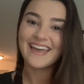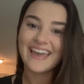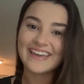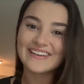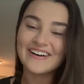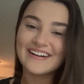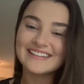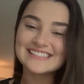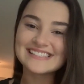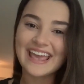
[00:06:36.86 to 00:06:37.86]
Hey,
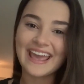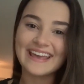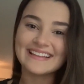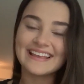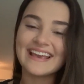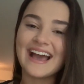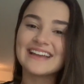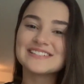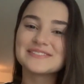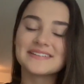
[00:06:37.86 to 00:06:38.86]
y'all, it's Kaylee.
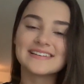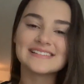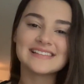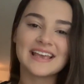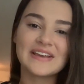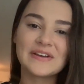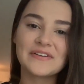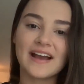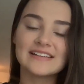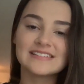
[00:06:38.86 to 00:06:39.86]
I just want to say
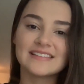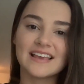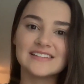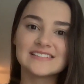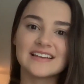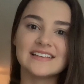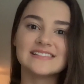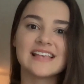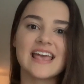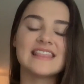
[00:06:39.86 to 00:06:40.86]

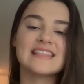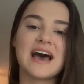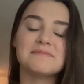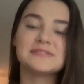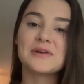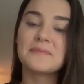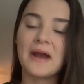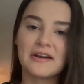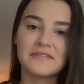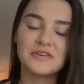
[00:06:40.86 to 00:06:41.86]
congratulations, and that I'm so
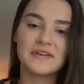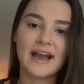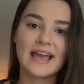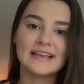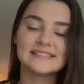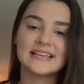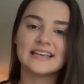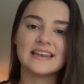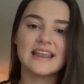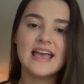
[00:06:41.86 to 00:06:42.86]
proud of you guys.
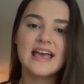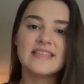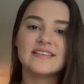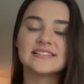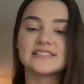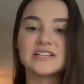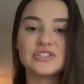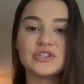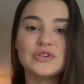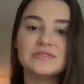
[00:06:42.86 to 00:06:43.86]
And this is
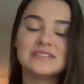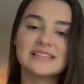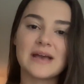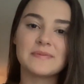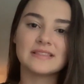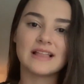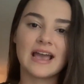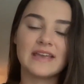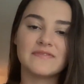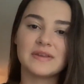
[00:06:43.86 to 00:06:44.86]
such a huge step in
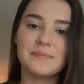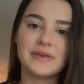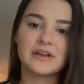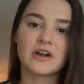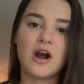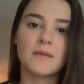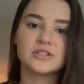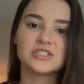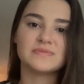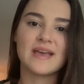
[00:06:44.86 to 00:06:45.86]
life and a big
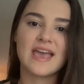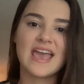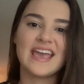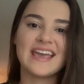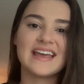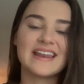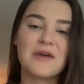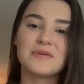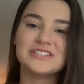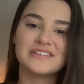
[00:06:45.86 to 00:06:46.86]
accomplishment. And
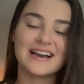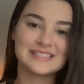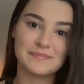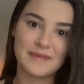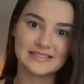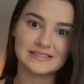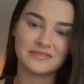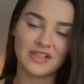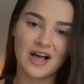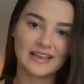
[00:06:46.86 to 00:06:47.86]
I wish you guys the best
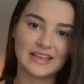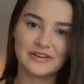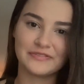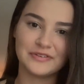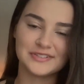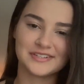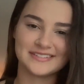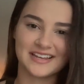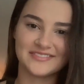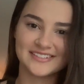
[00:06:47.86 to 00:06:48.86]
of luck in your future
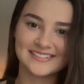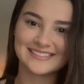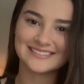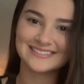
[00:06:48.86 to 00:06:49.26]
endeavors.